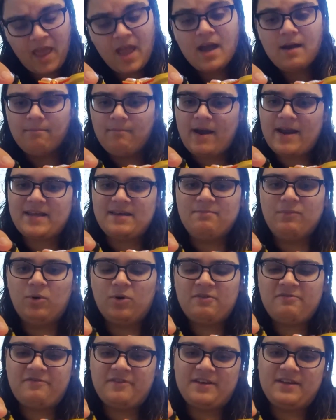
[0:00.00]
Mighty
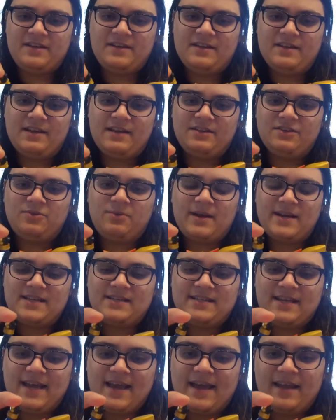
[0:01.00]
Morphin in
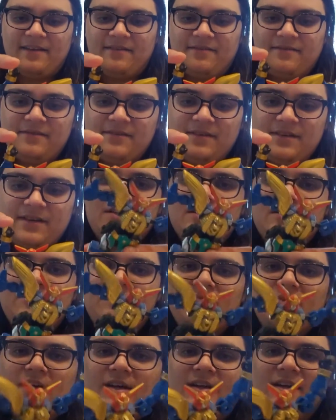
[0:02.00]
2010.
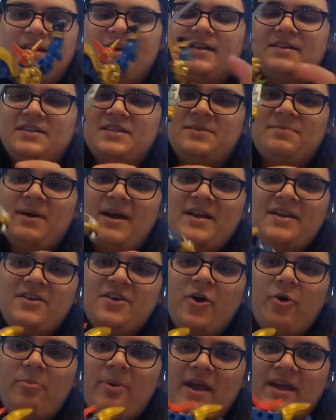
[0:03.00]
But despite
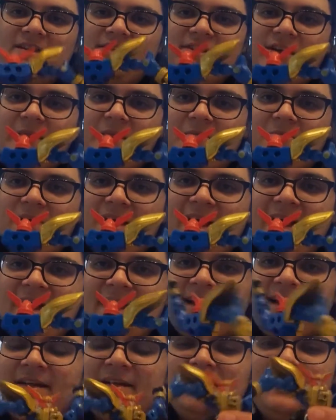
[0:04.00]
no paint on the
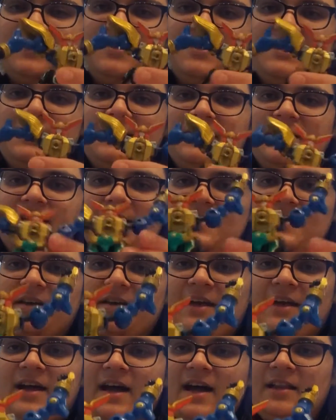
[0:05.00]
back, the
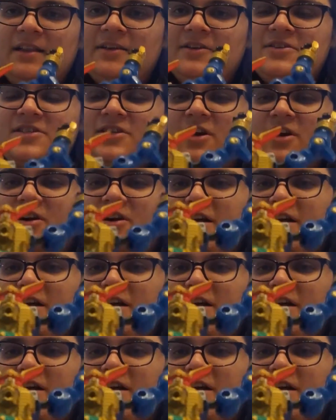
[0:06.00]
colors are